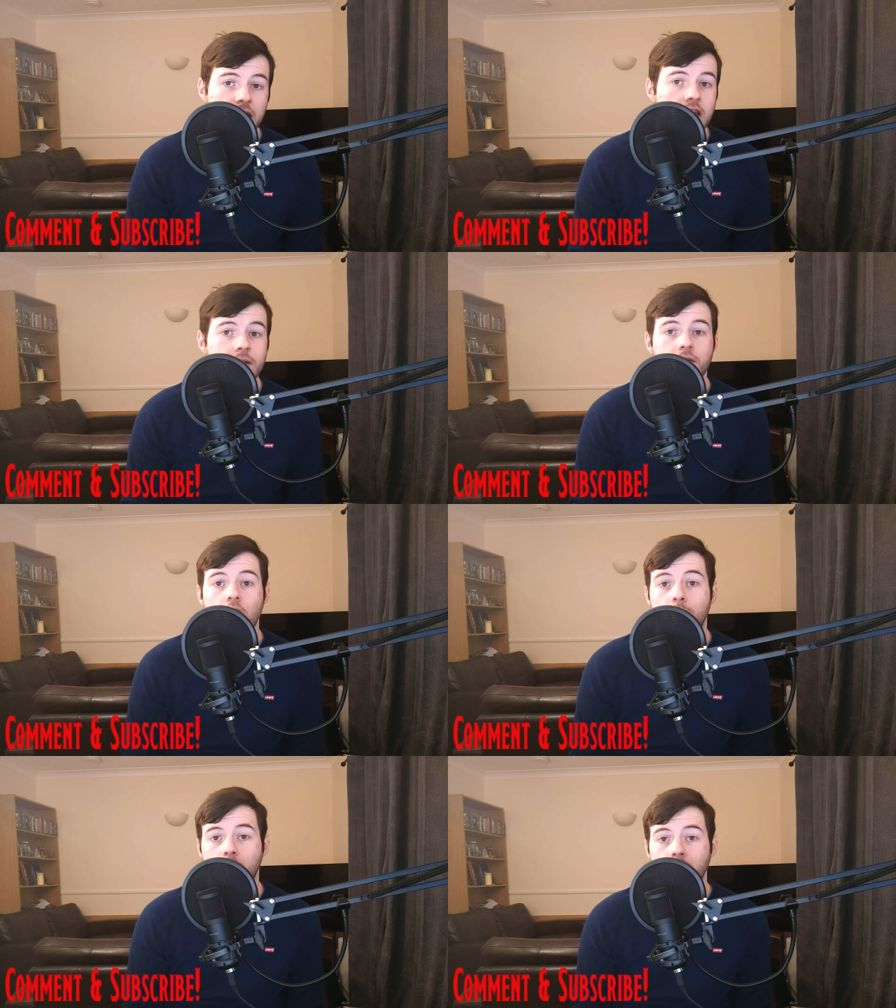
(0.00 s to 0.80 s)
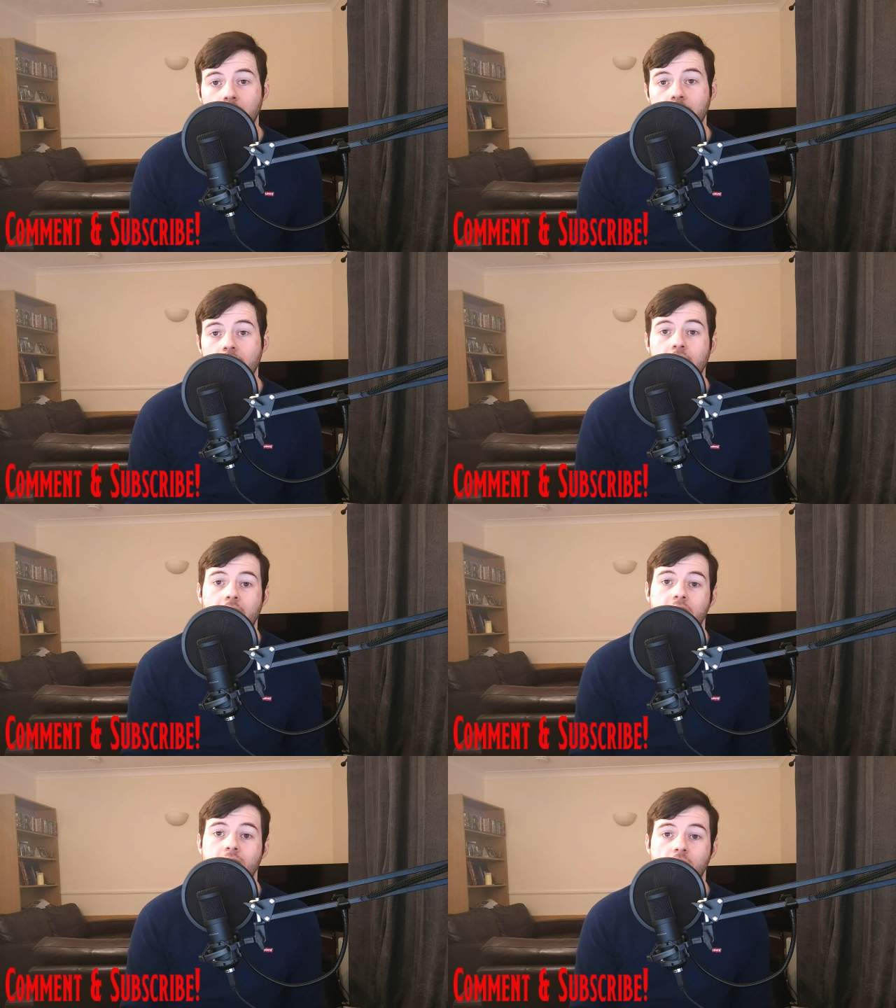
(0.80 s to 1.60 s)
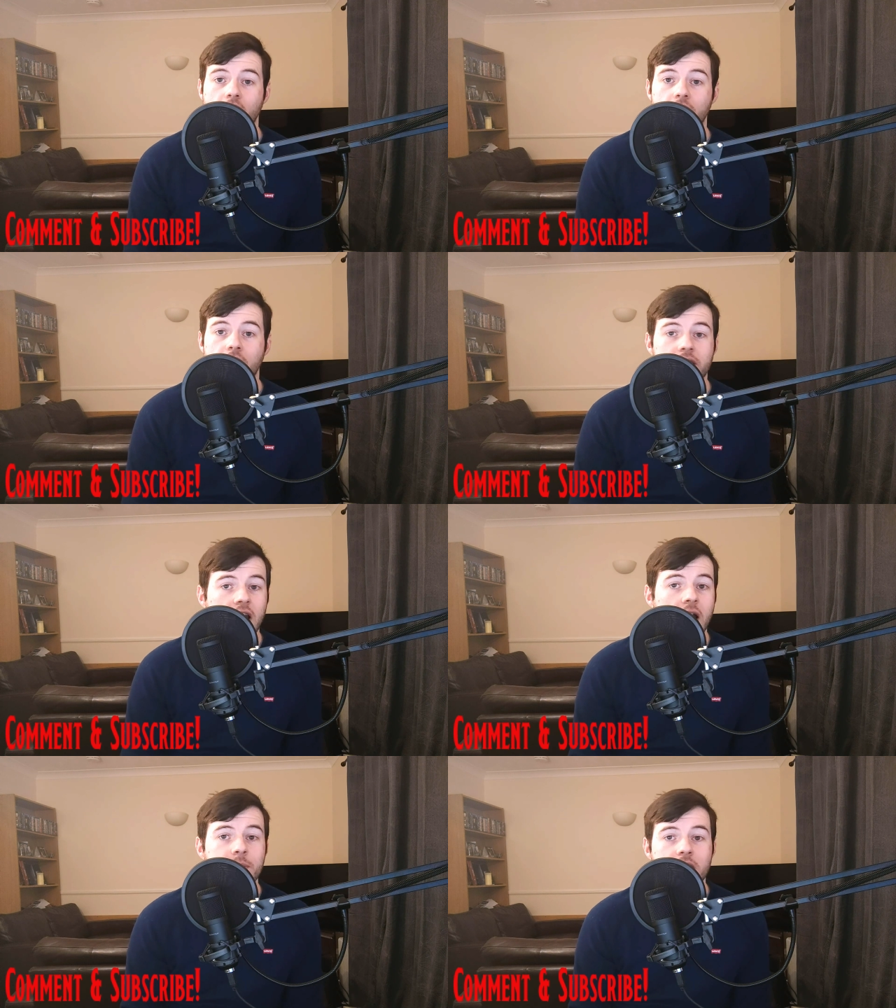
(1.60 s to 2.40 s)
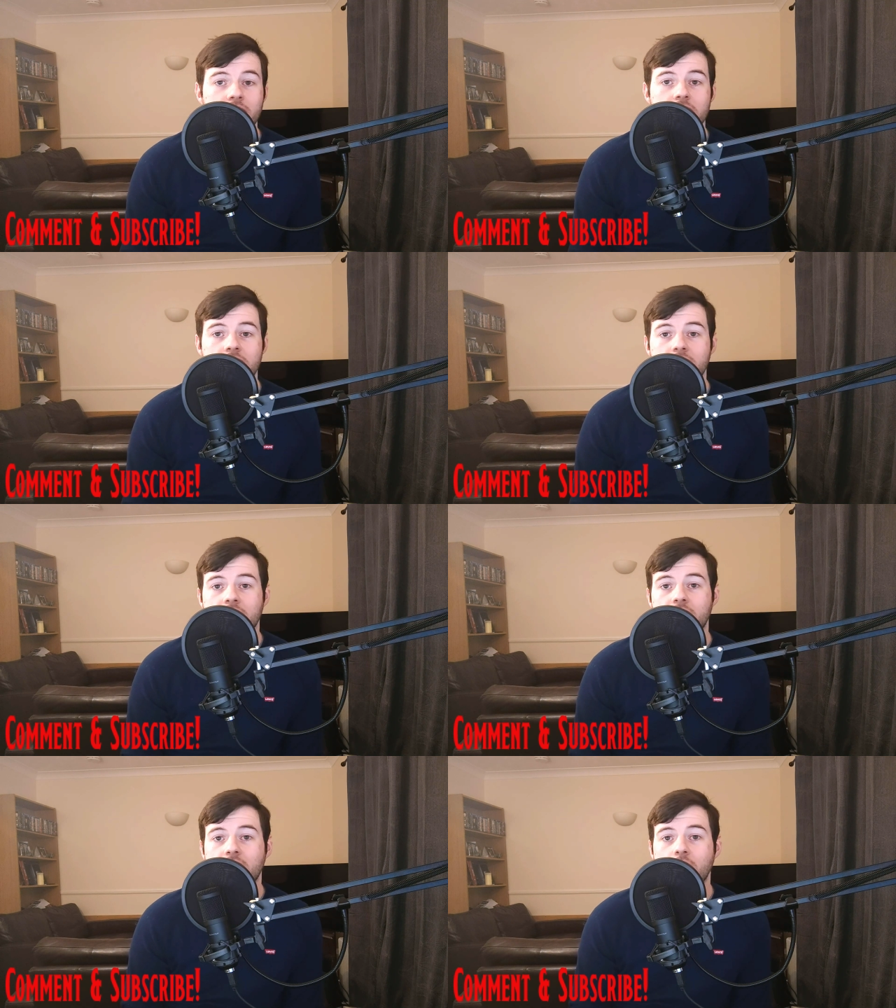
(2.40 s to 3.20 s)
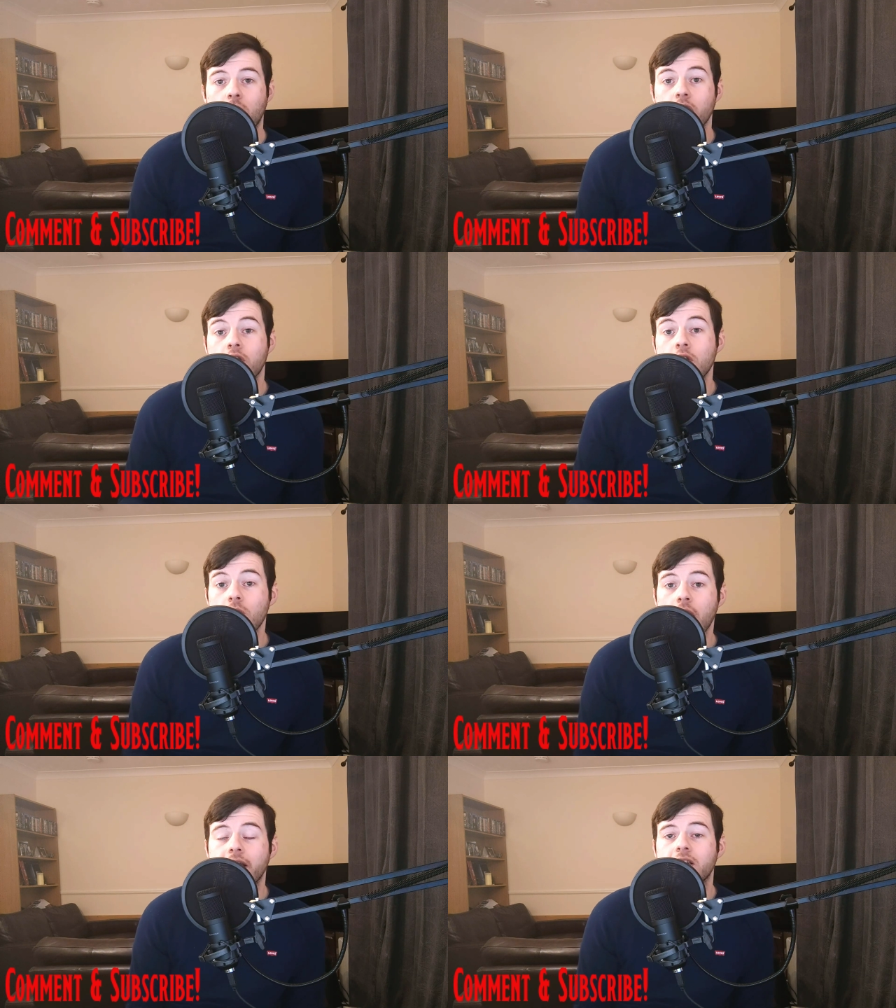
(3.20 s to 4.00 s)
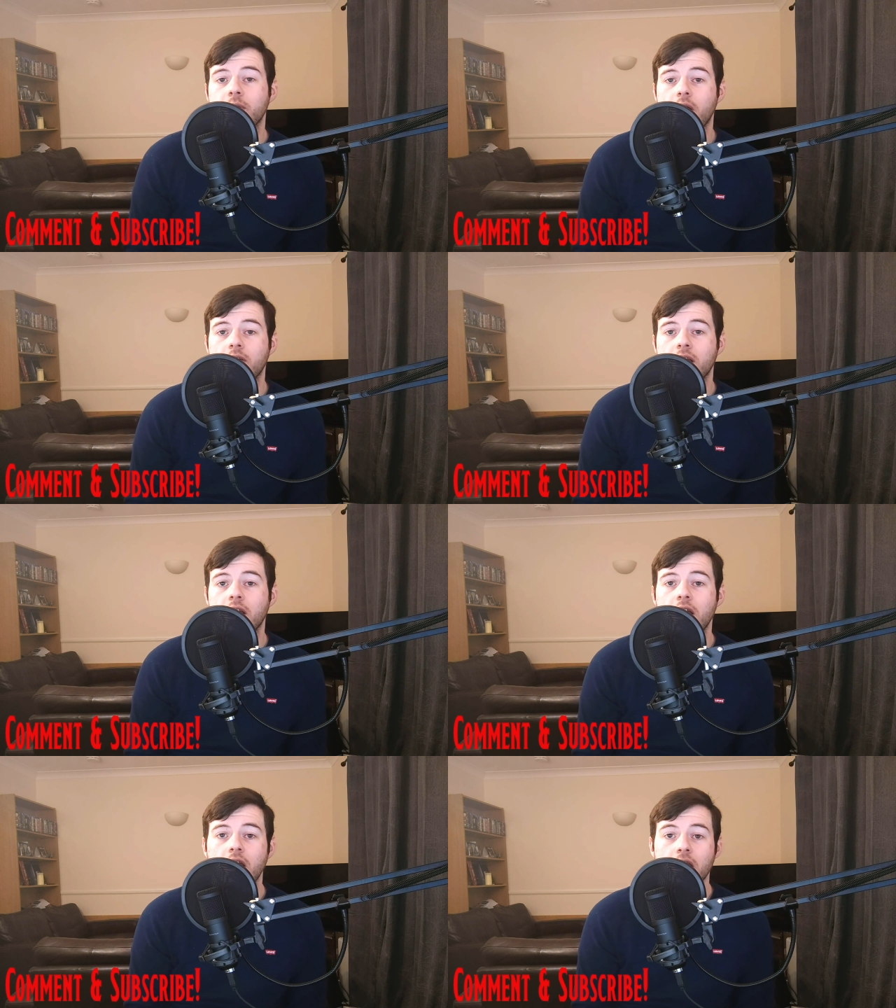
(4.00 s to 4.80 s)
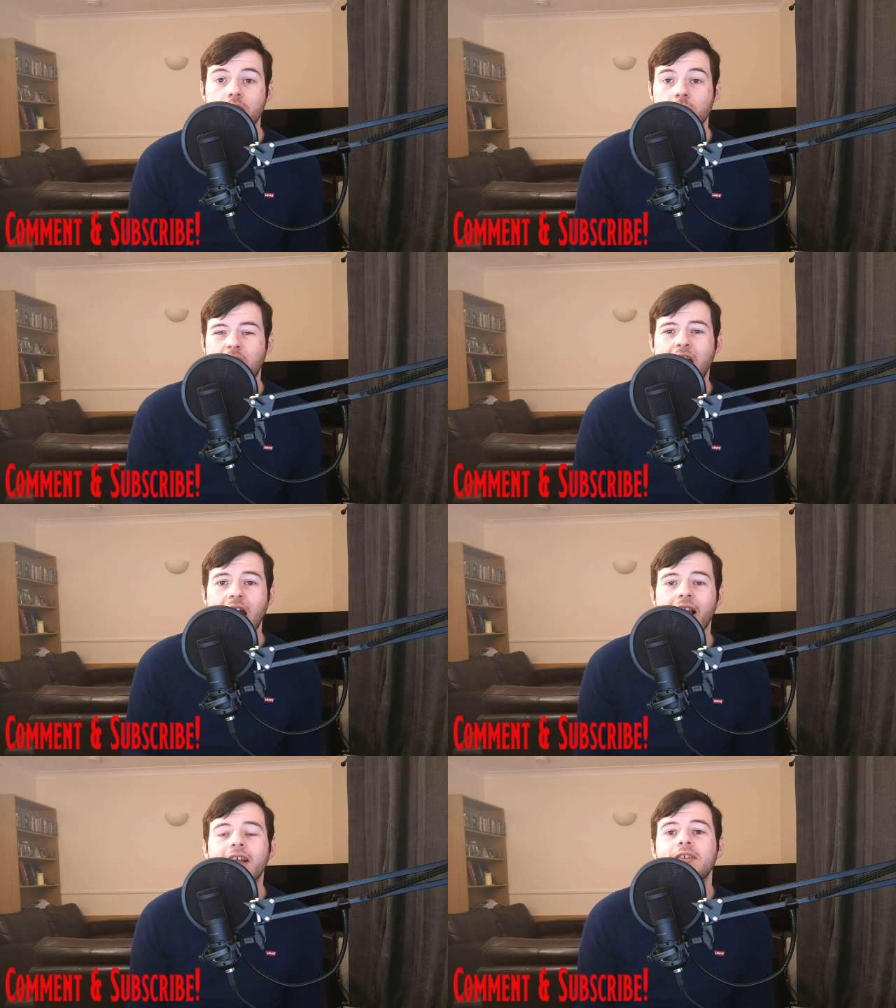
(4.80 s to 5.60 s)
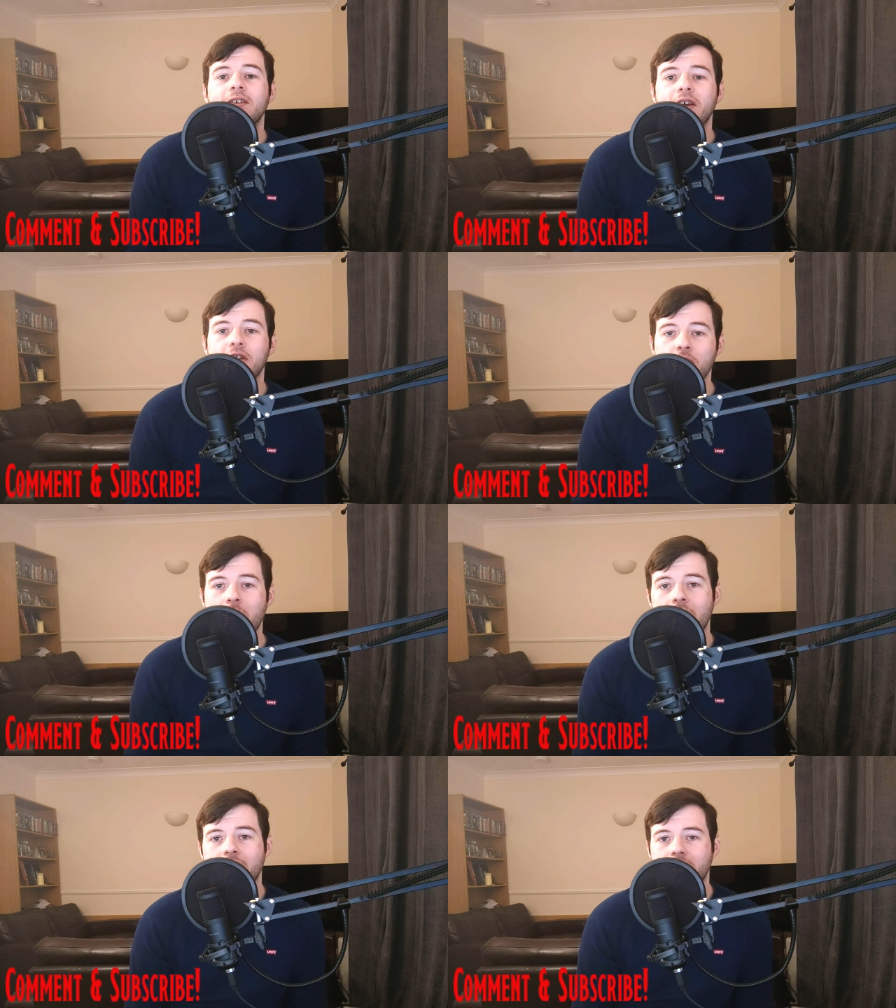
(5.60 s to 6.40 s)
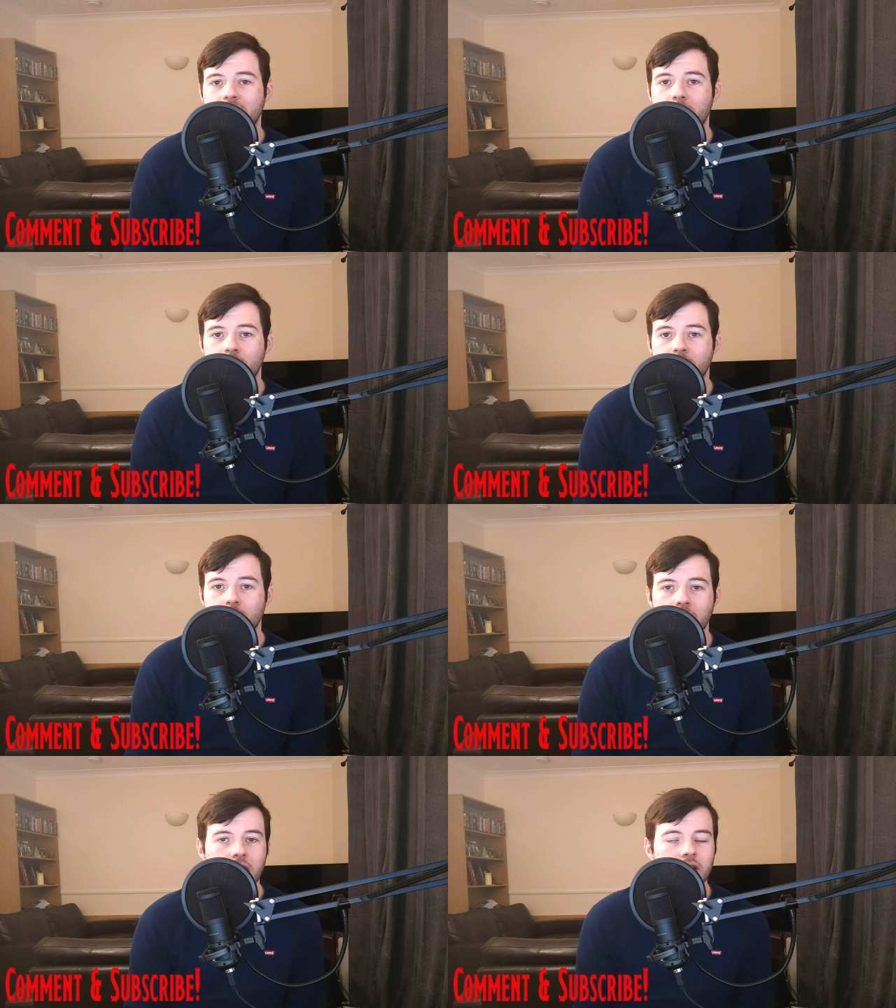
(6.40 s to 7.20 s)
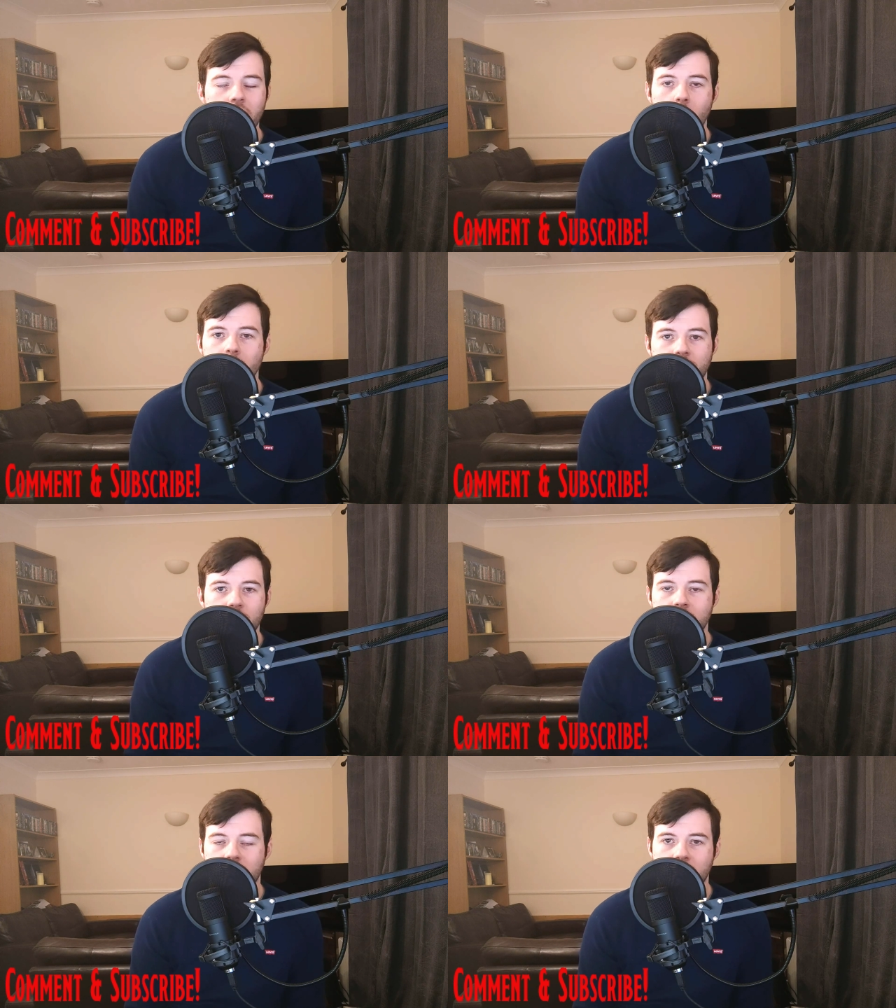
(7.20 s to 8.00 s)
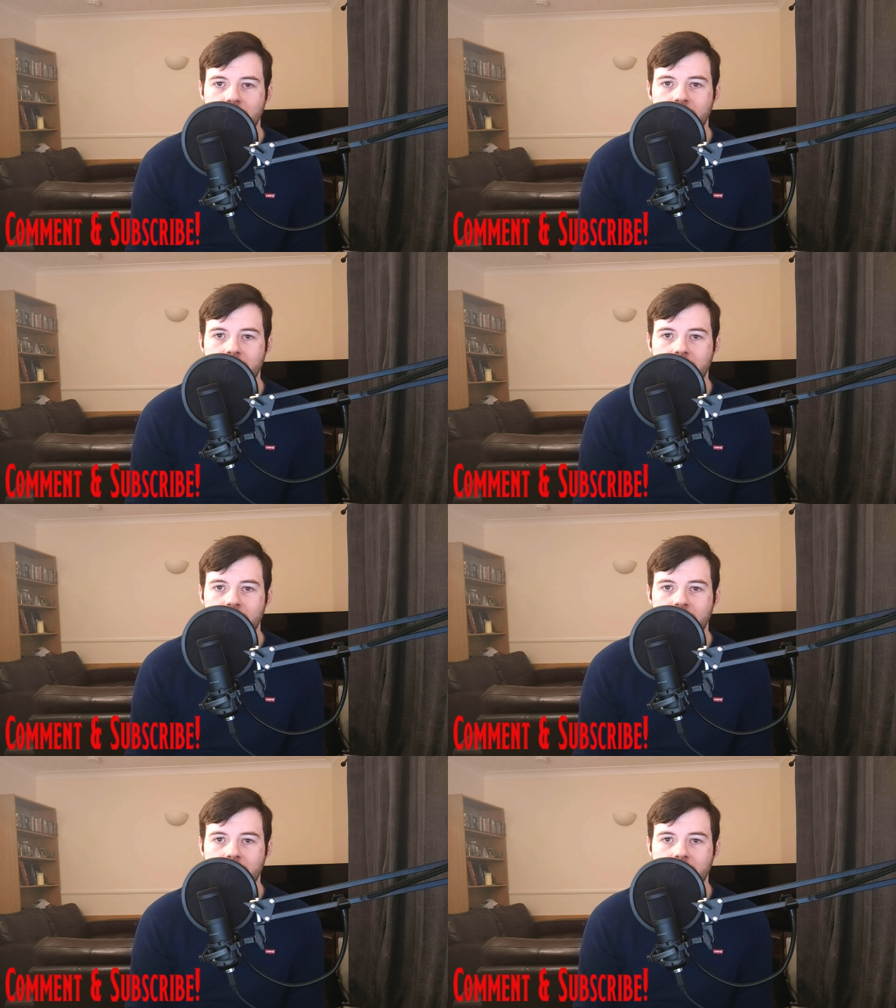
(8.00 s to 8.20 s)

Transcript: If you're a player and you've run this, I'd be interested to think what you liked about it and some of the highlights that you had in this module. They're always fun to read.